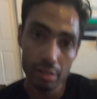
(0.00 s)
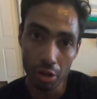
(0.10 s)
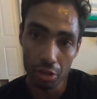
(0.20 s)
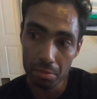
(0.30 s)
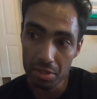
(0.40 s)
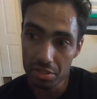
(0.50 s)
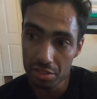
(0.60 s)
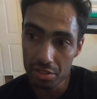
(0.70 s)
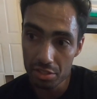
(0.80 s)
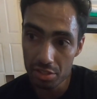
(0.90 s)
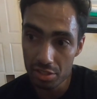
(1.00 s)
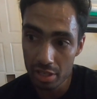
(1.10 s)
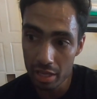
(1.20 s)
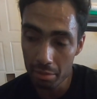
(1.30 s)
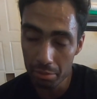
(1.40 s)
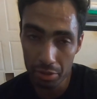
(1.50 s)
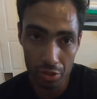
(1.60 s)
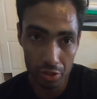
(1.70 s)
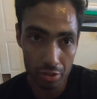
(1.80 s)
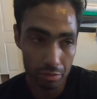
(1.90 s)
All the pistons have been put
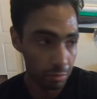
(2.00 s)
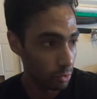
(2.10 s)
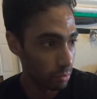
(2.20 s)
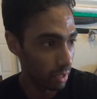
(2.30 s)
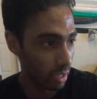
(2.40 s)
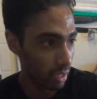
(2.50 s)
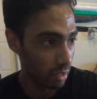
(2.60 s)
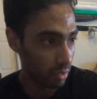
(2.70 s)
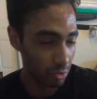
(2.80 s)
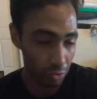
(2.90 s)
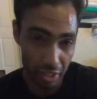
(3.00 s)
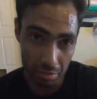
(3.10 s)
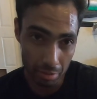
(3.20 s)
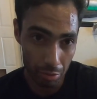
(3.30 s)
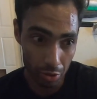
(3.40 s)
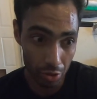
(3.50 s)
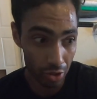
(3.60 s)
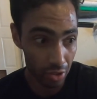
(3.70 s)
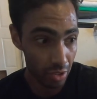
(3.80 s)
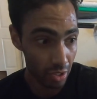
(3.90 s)
on. New rings have been put on.